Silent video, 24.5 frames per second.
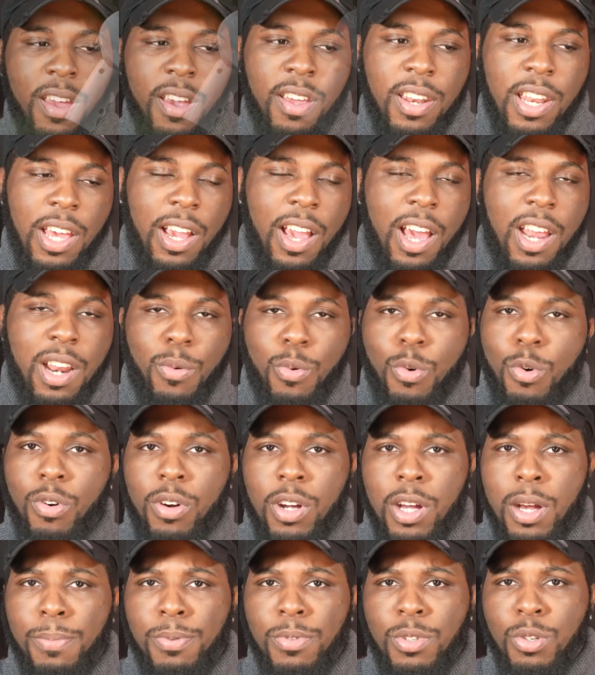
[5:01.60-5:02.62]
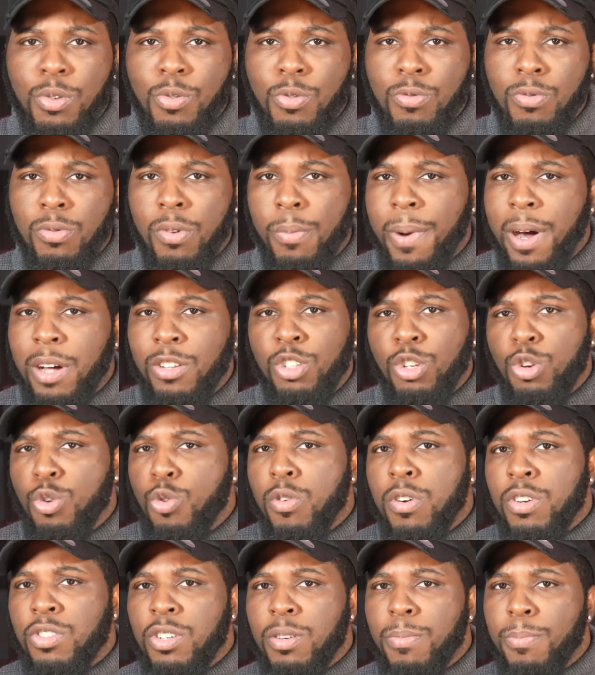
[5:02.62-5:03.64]
And I kind of woke up to about
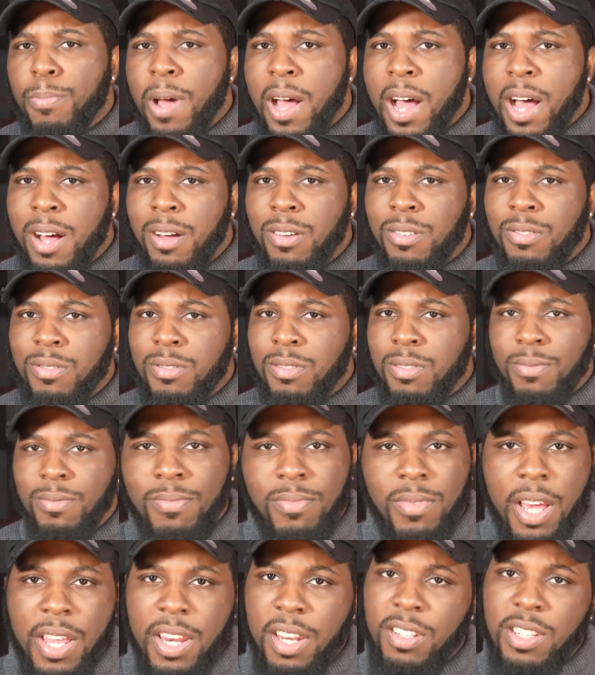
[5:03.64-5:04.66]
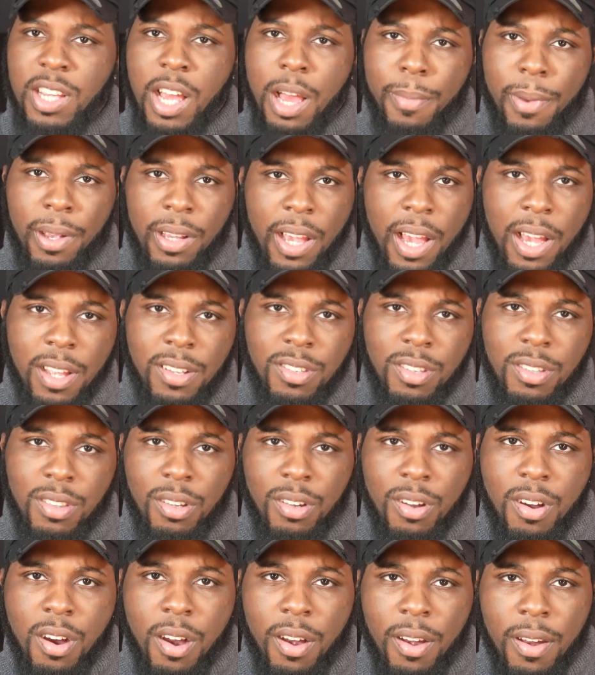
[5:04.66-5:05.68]
200 miles anytime I got into the
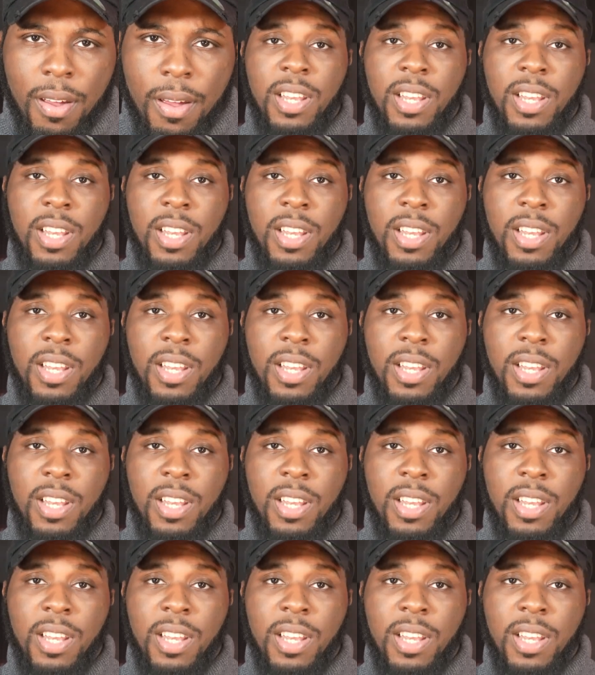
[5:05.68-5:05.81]
car.